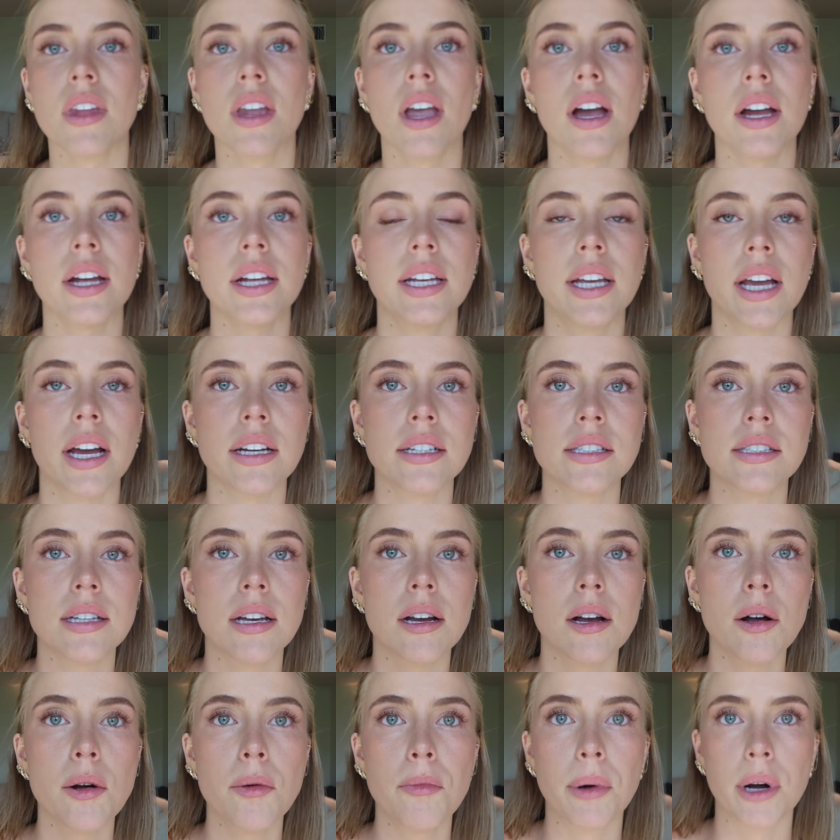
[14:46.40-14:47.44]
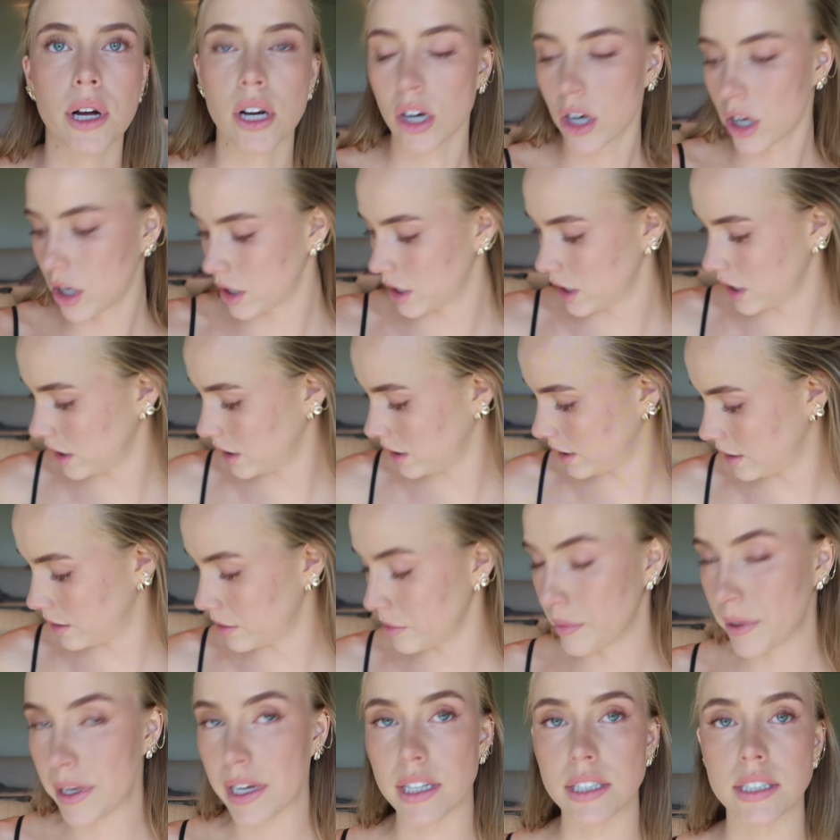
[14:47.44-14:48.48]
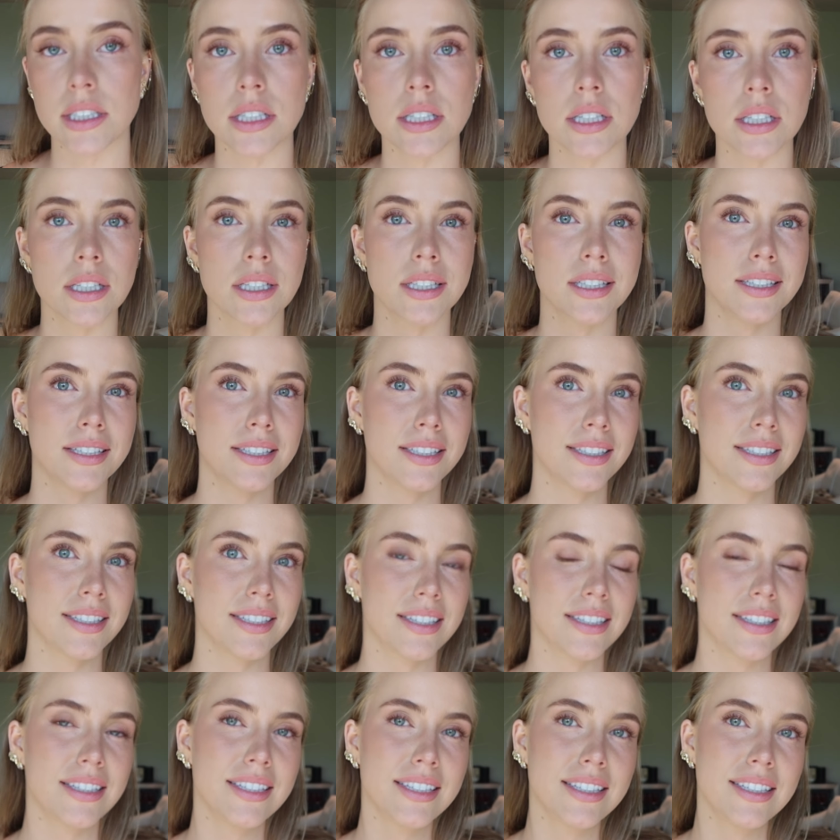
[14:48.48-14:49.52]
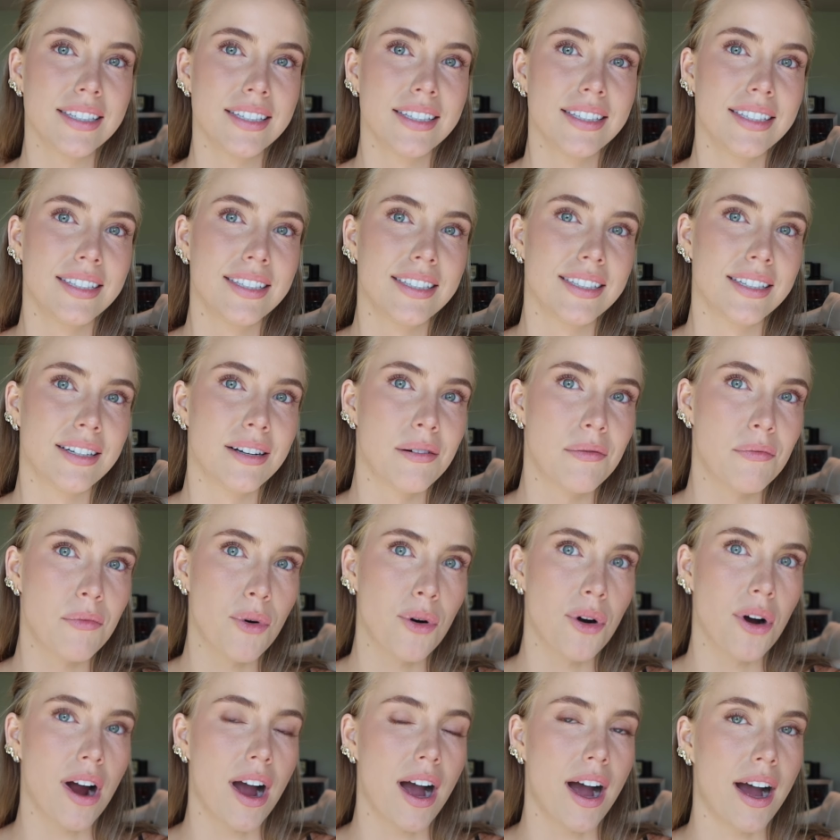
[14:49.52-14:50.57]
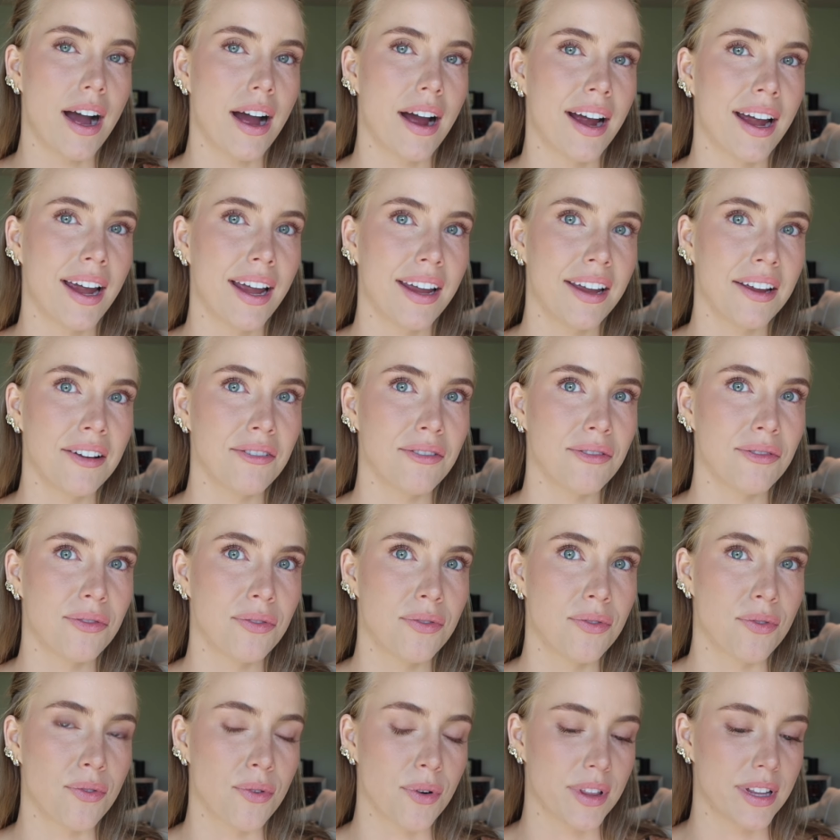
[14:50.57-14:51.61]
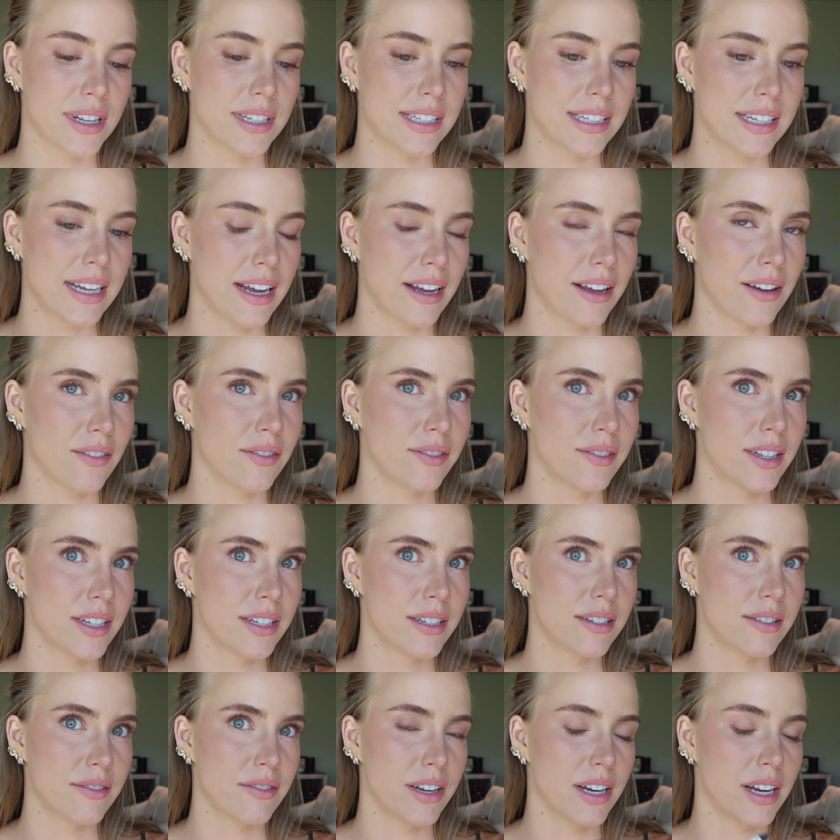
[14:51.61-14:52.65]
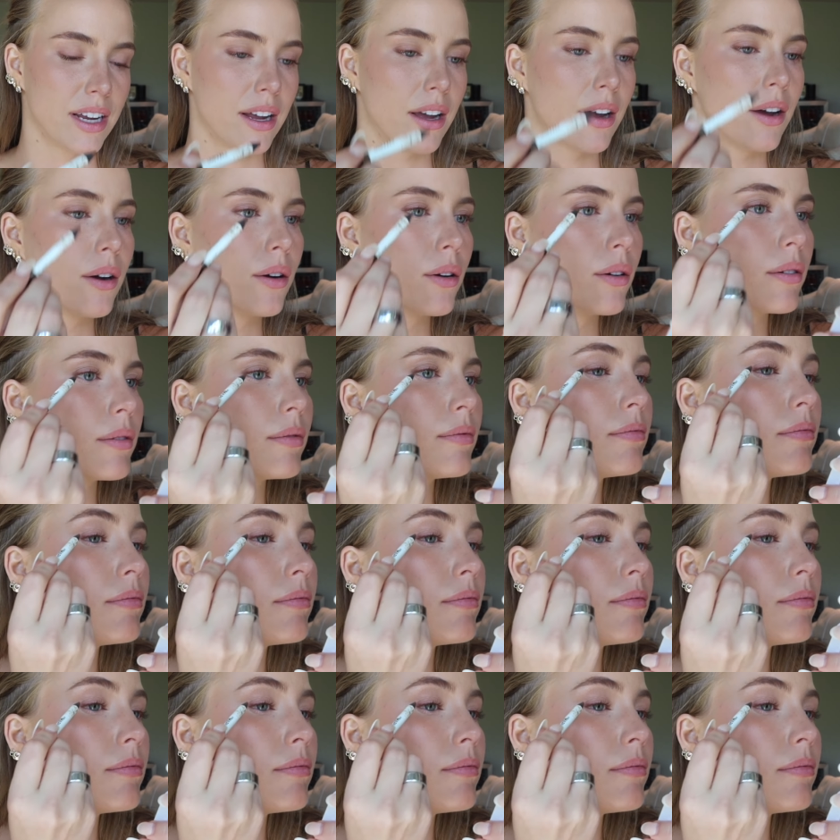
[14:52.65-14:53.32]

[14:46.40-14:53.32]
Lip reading: I guess I'll put on a little bit more eye for the sake of this video.